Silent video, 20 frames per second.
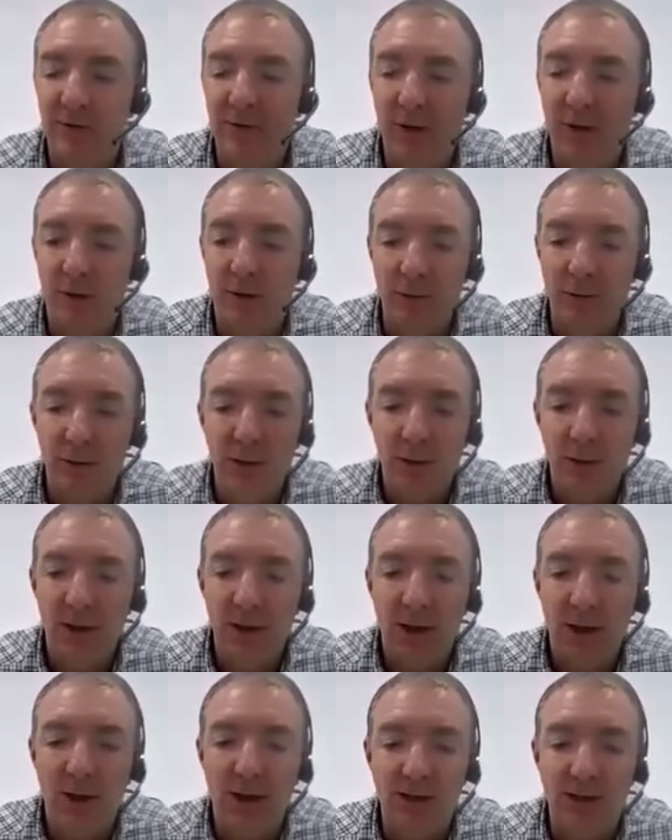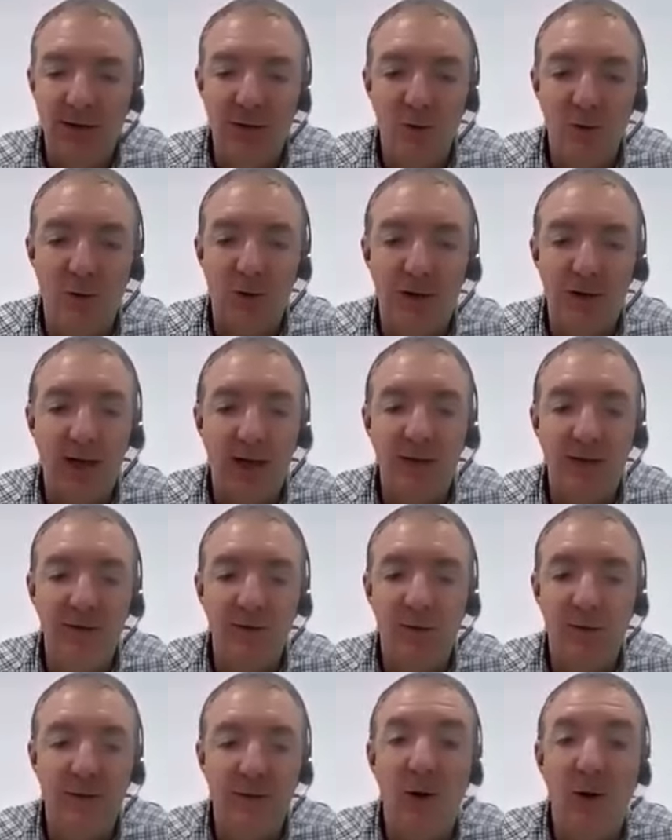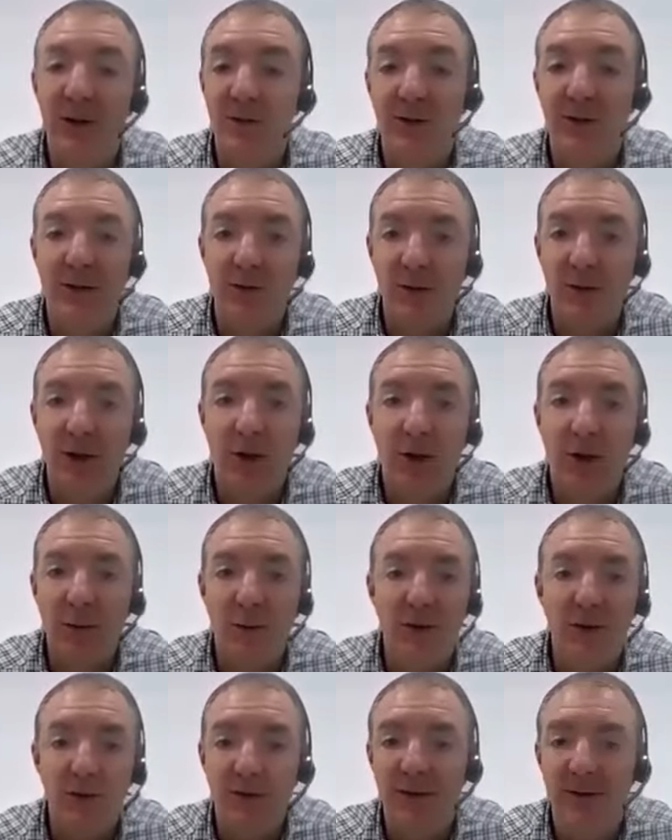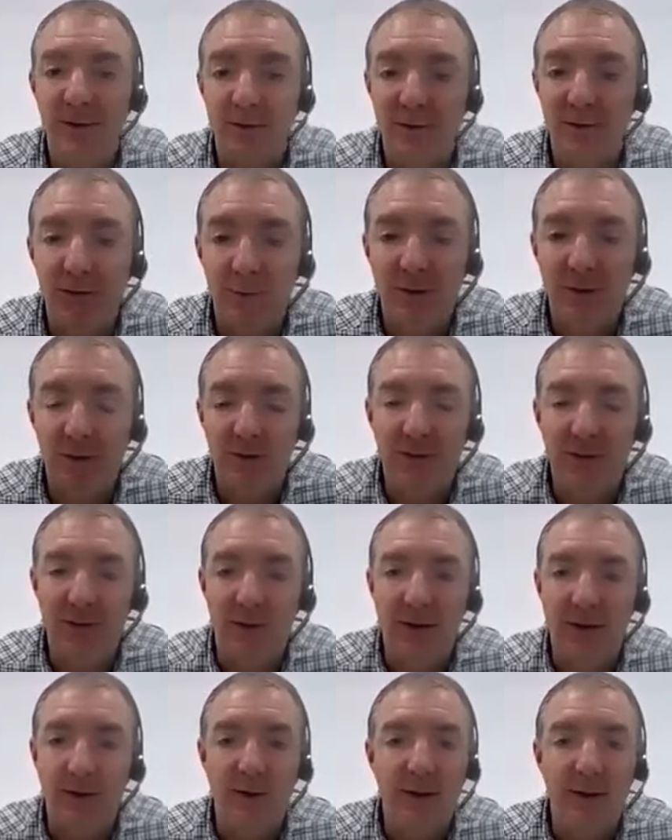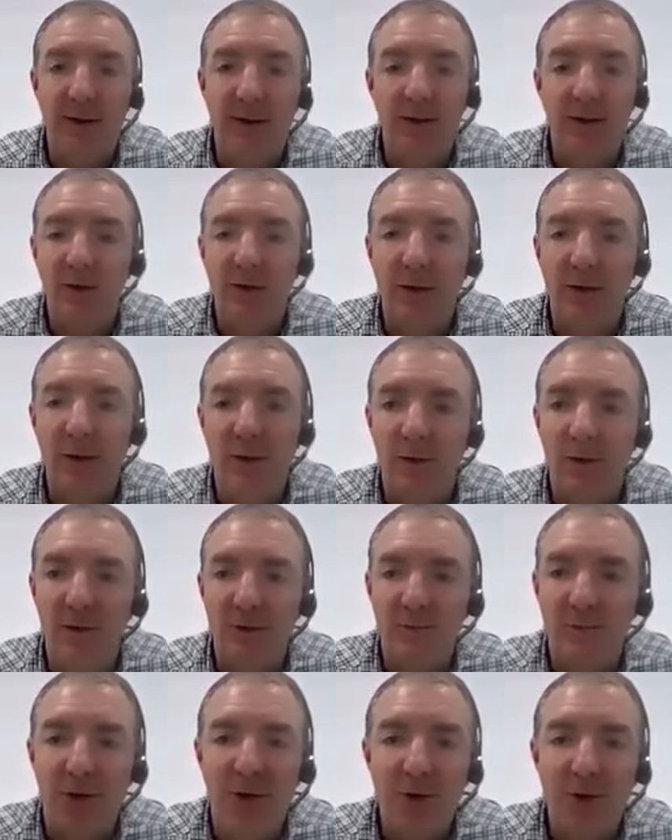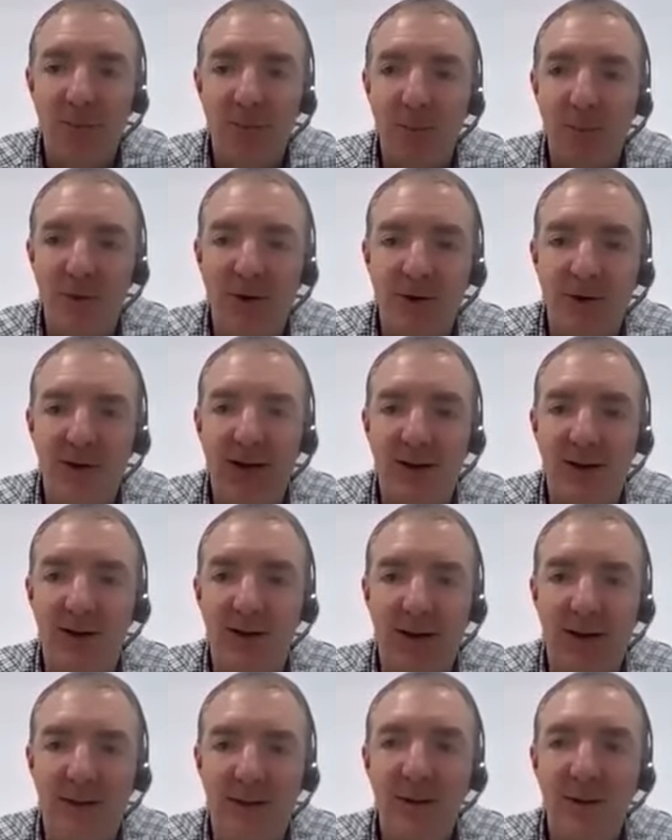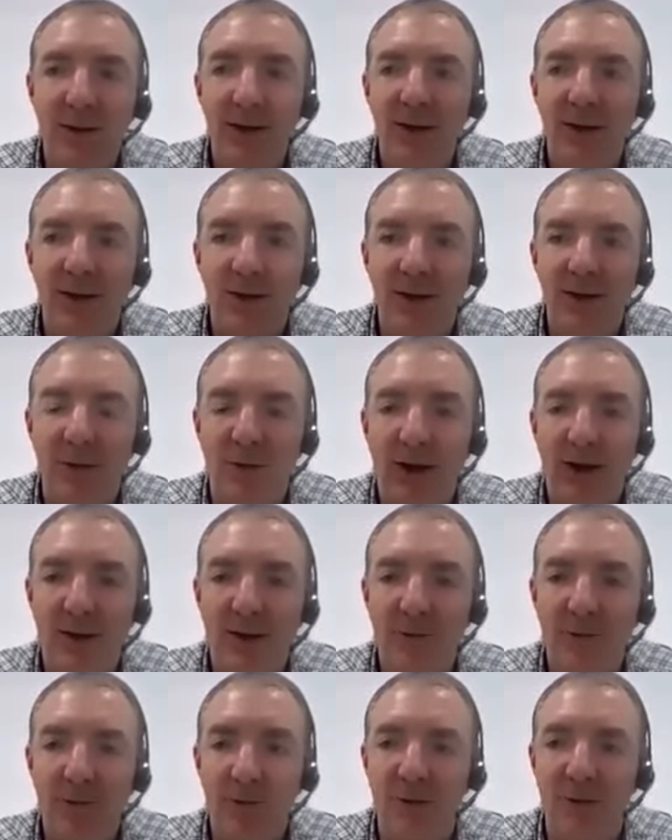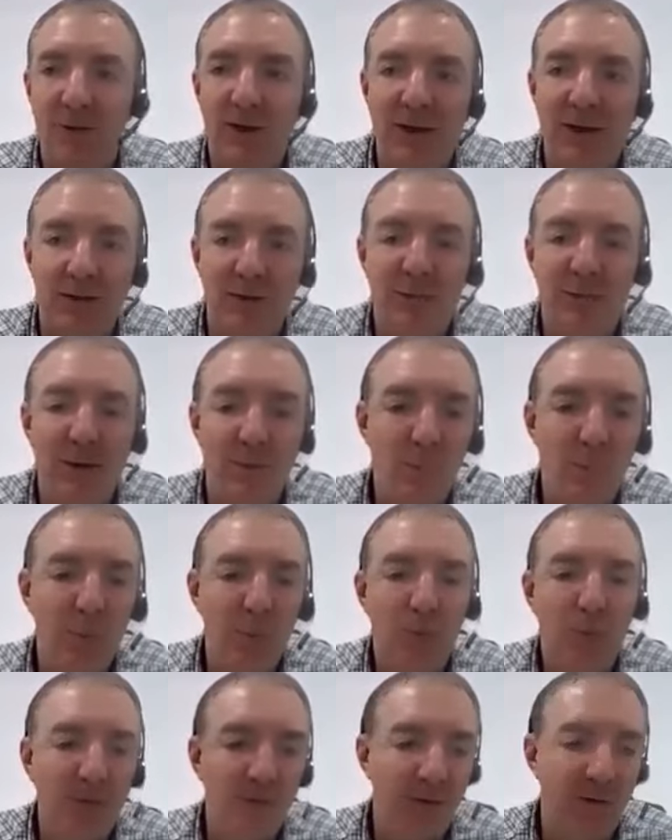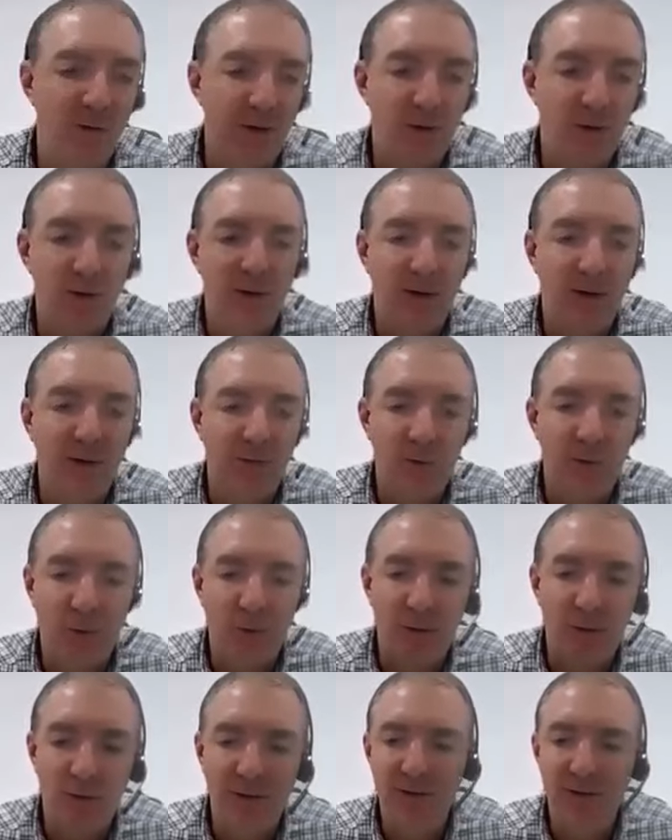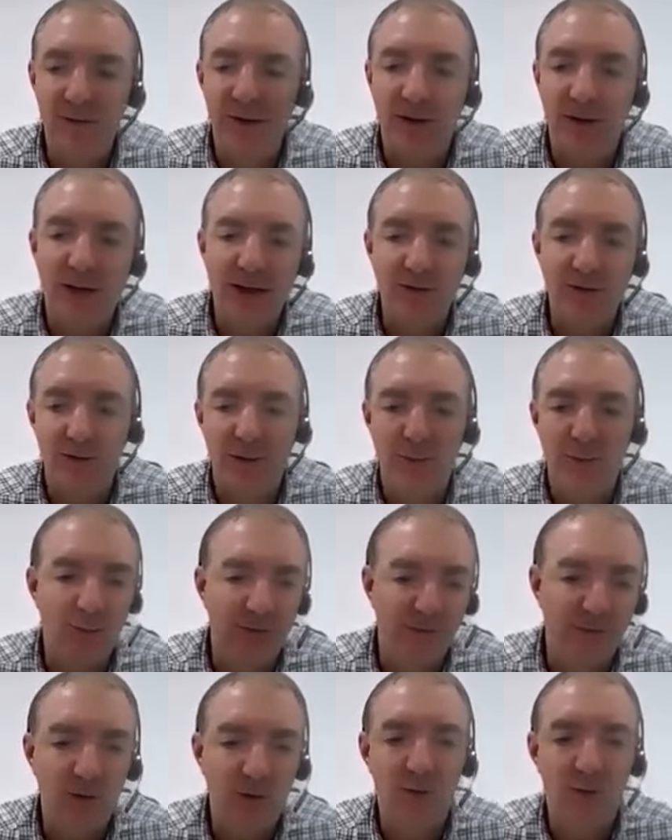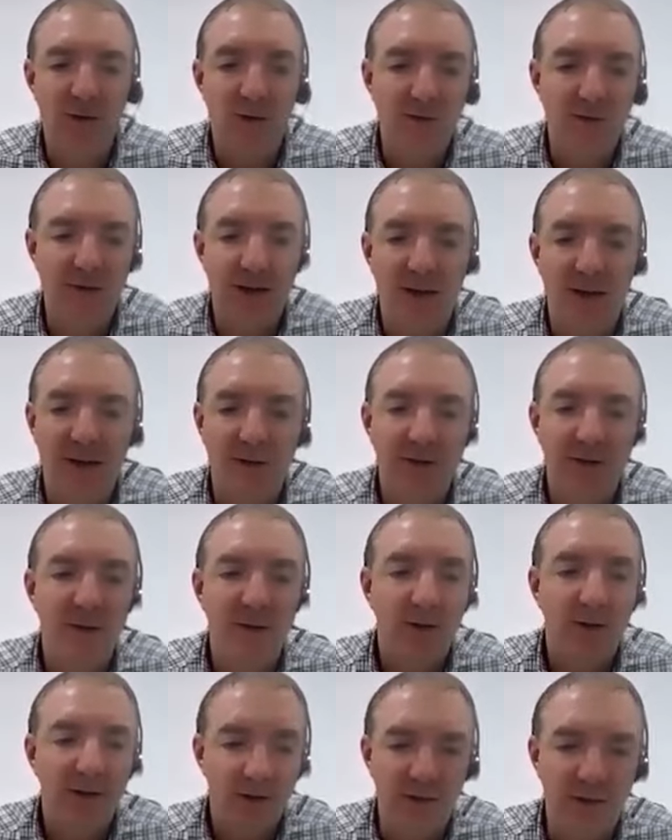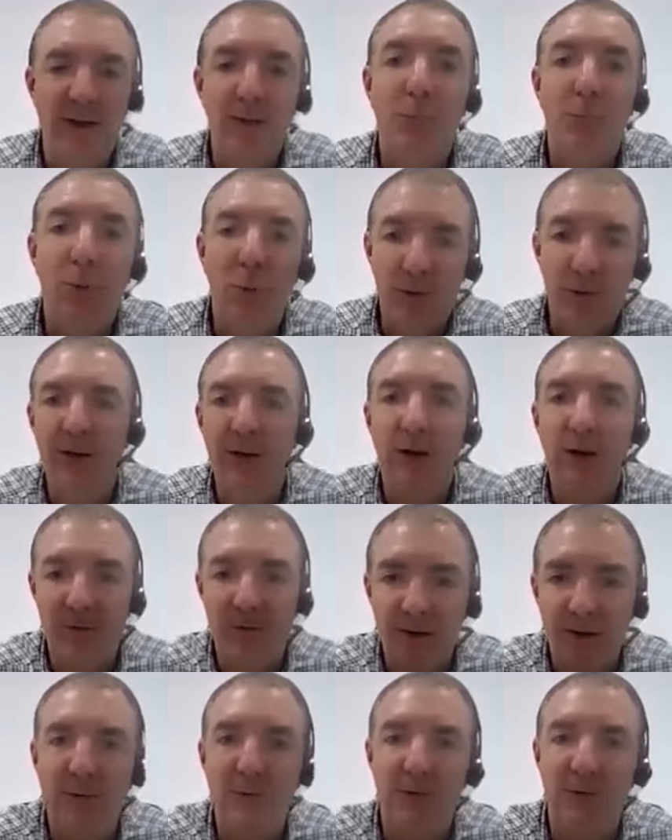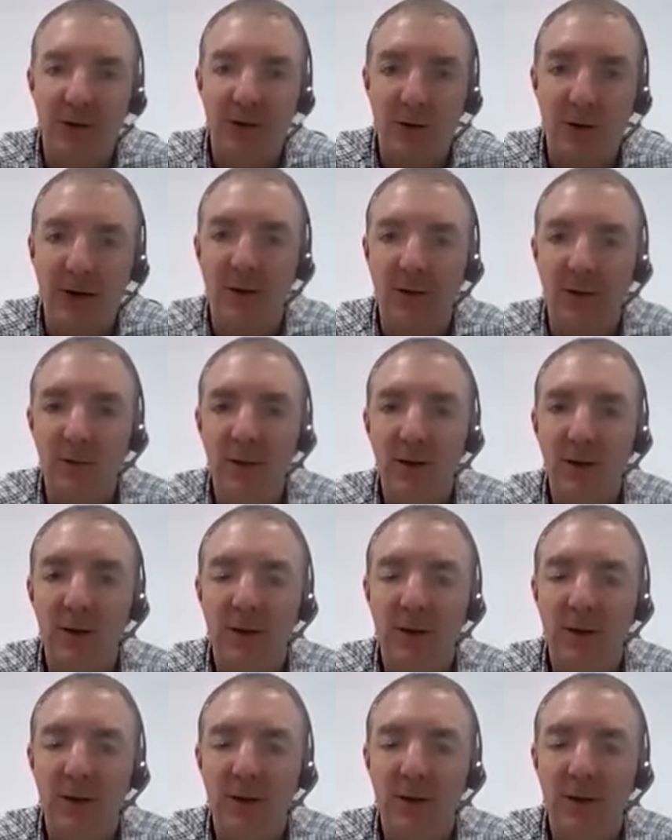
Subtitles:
So it's not a case of I didn't know, I didn't do anything. You can't hide behind that now. No. You have to. And it's very important that if you're engaging with an architect, that they point those out to you.